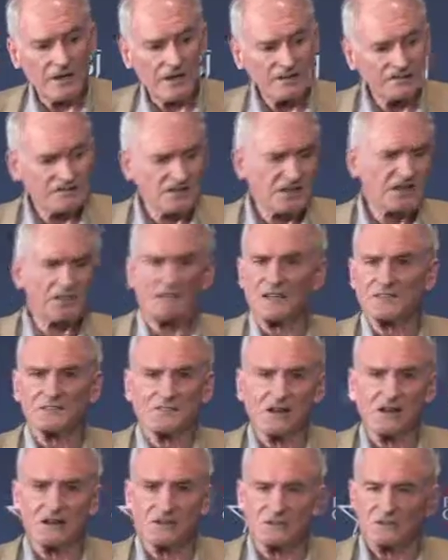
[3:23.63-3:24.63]
And suddenly they
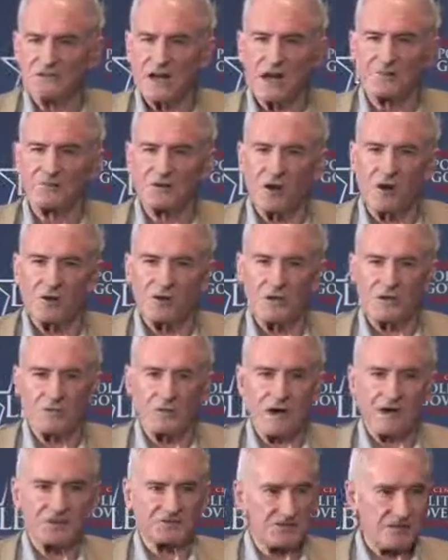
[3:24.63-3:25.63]
stop talking
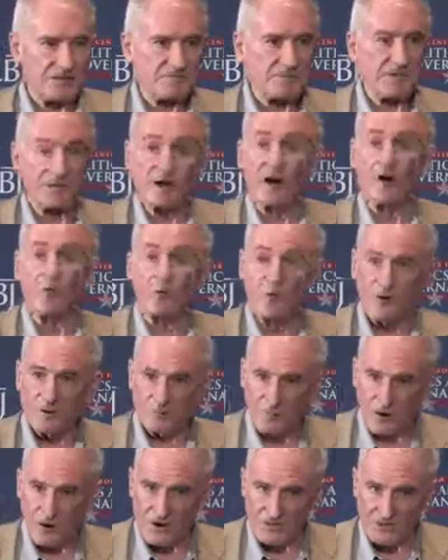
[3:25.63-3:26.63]
about a state being a
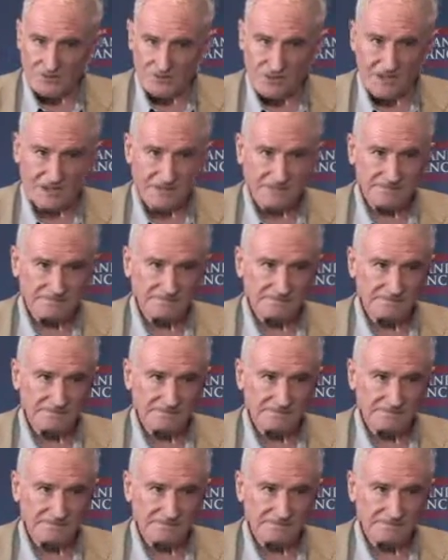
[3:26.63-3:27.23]
one-party state.